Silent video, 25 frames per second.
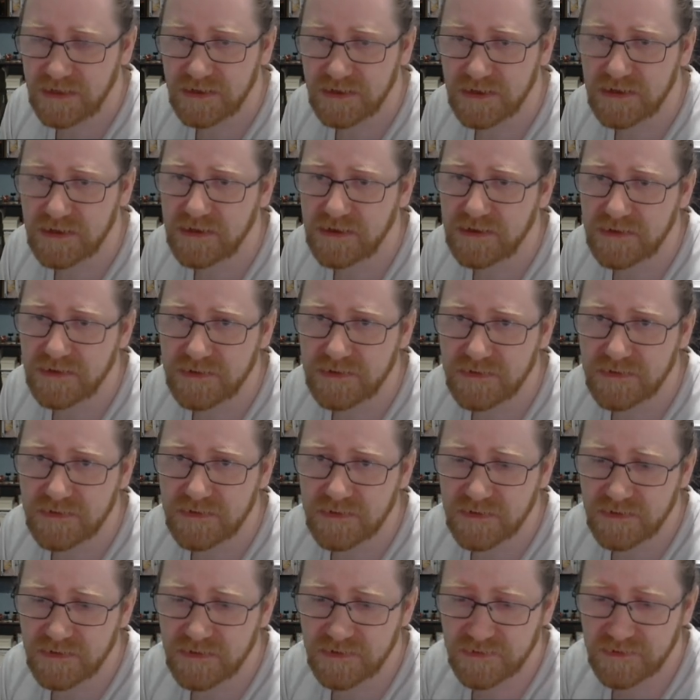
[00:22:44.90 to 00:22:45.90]
And
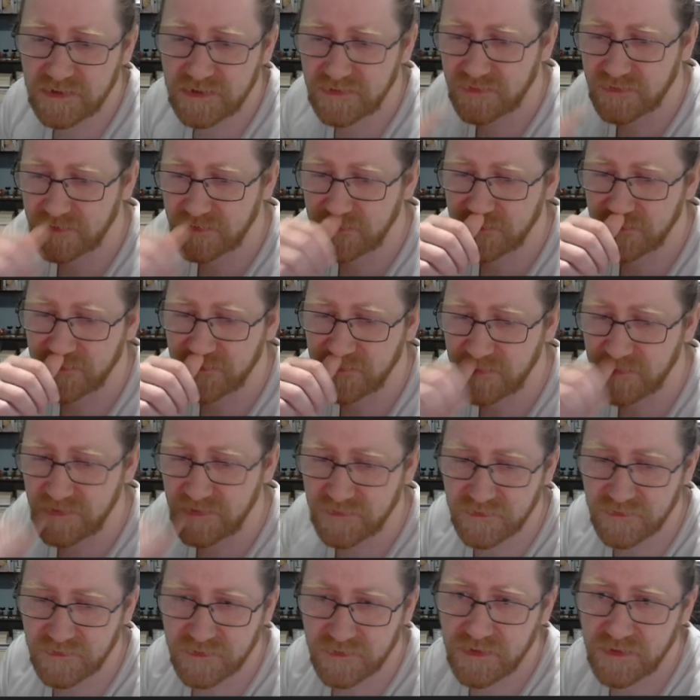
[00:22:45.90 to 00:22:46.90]
that's
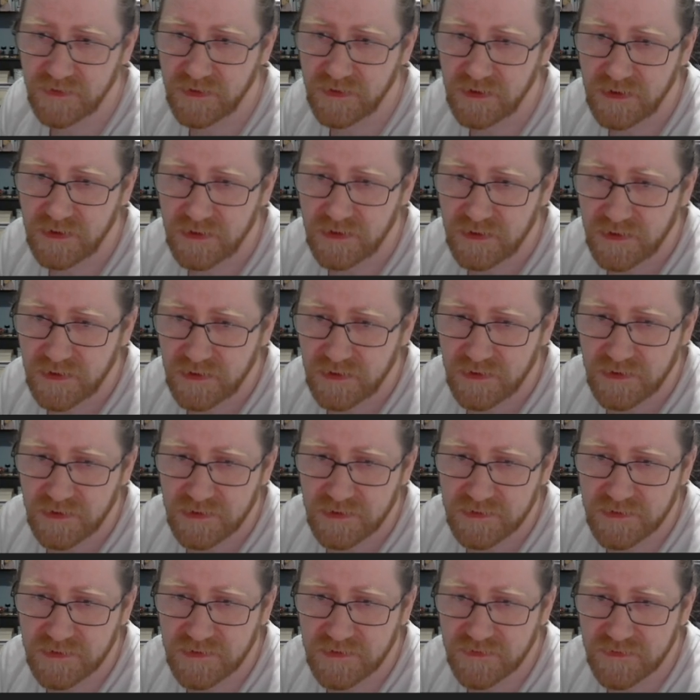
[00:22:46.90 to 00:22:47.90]
great.
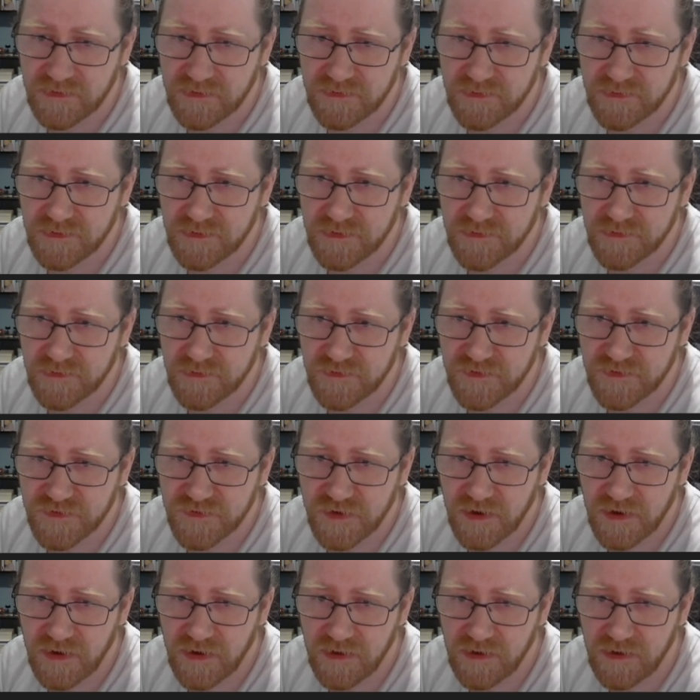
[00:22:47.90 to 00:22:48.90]
That's another
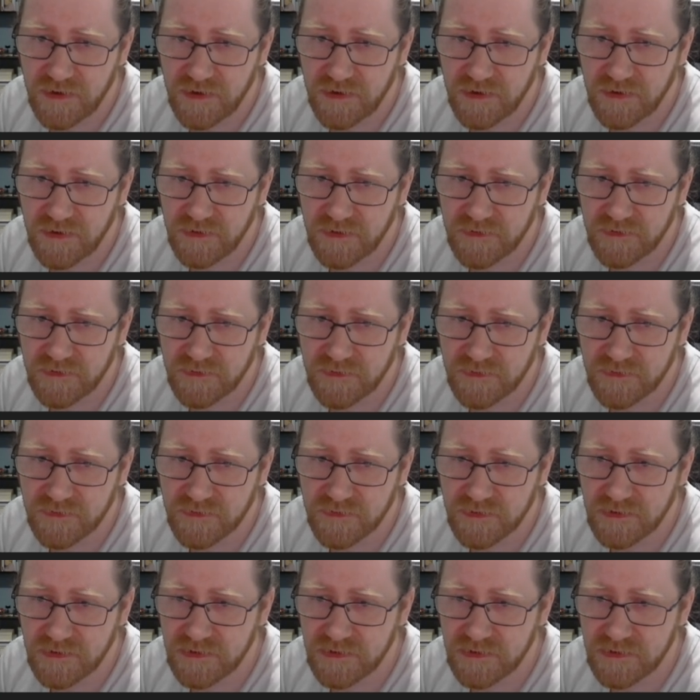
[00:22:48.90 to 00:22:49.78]
Chinks.